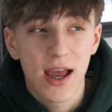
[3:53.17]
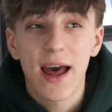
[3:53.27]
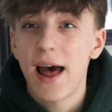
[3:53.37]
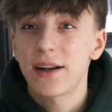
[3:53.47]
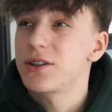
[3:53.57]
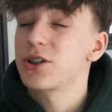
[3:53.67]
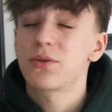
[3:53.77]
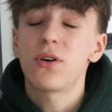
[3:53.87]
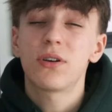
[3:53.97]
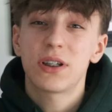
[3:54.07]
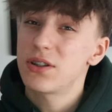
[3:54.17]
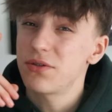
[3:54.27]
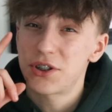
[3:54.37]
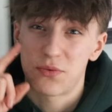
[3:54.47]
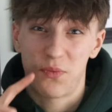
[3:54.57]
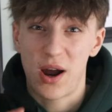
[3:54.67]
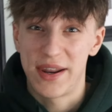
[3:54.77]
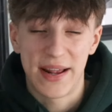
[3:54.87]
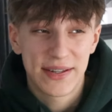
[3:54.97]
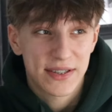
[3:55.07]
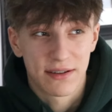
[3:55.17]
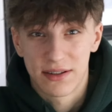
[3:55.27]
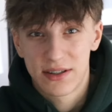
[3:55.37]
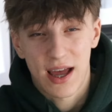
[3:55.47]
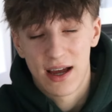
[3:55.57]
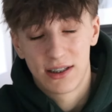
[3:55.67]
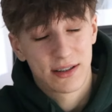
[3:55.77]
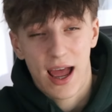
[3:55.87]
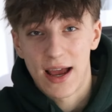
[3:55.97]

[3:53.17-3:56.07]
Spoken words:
And it's not just one instance that has